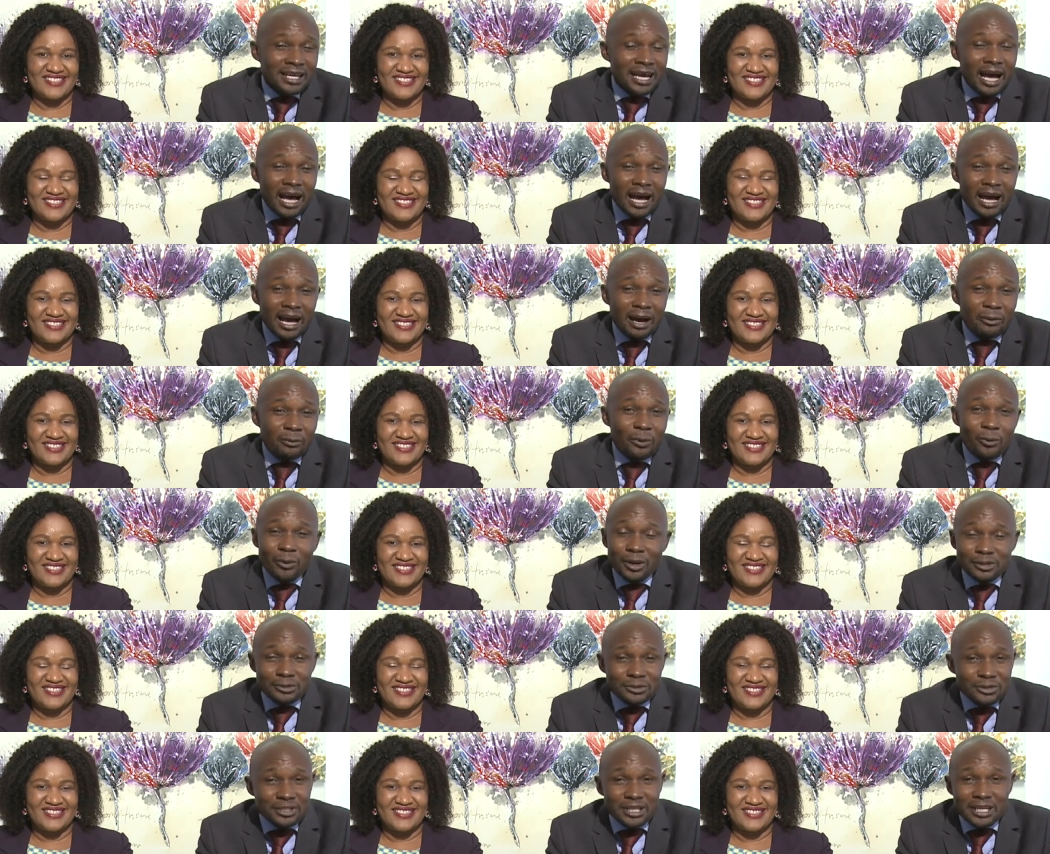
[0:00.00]
Speaker 1: Uh, we
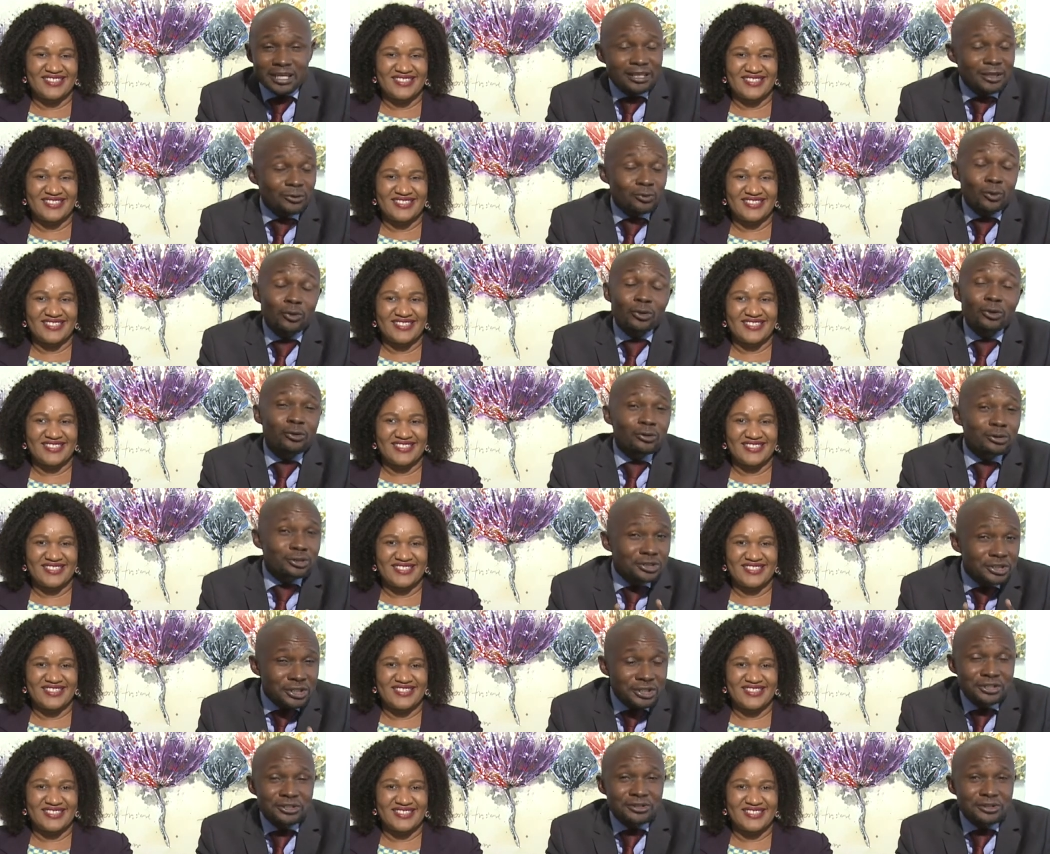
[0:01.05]
want to say that we'll
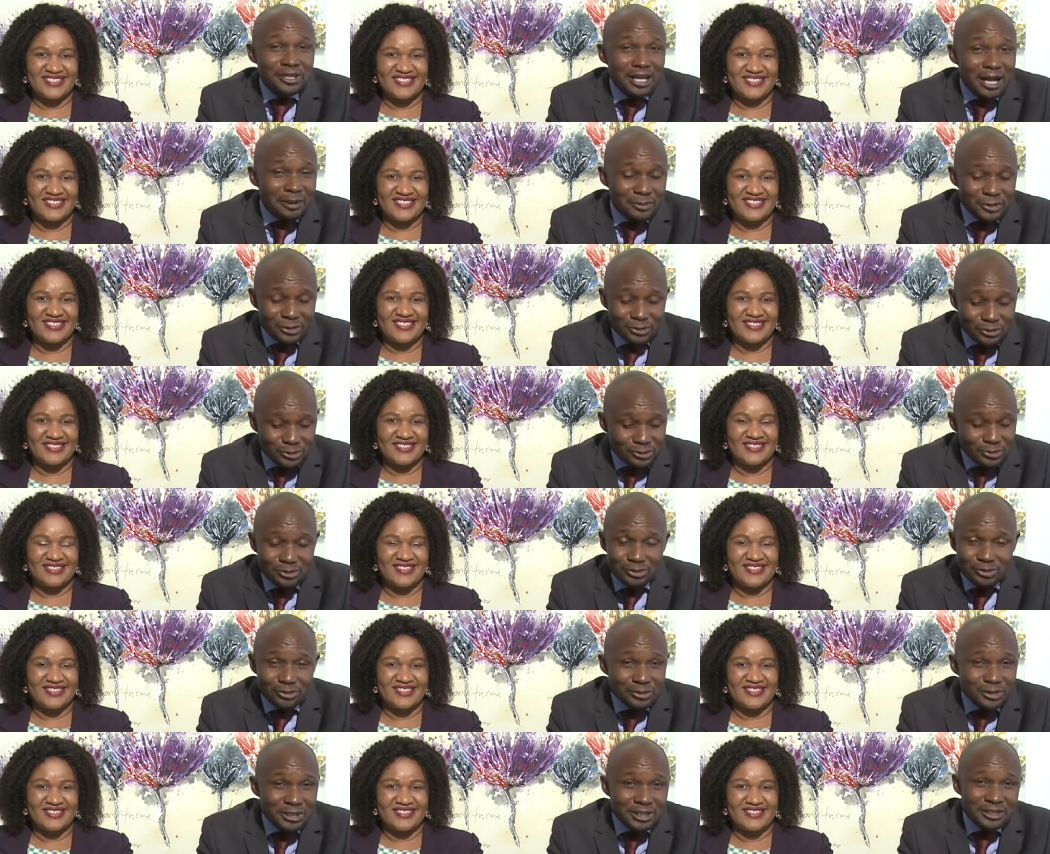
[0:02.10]
continue coming to you
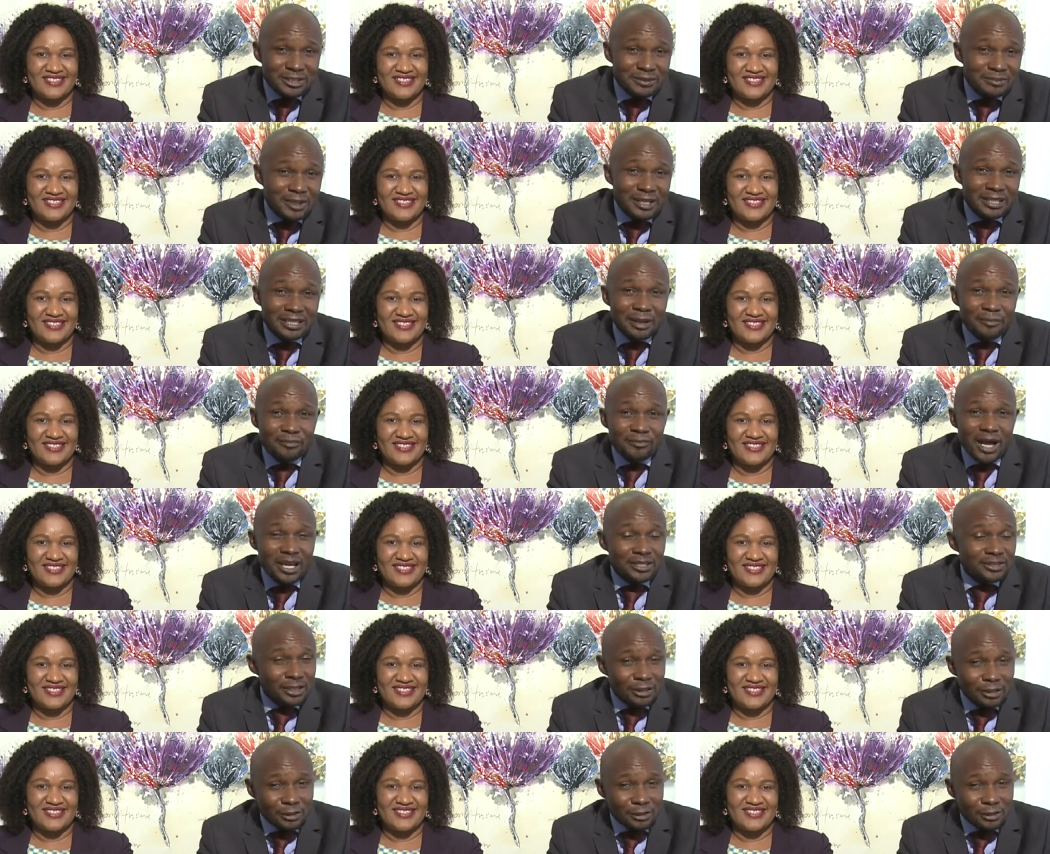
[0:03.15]
through this medium as the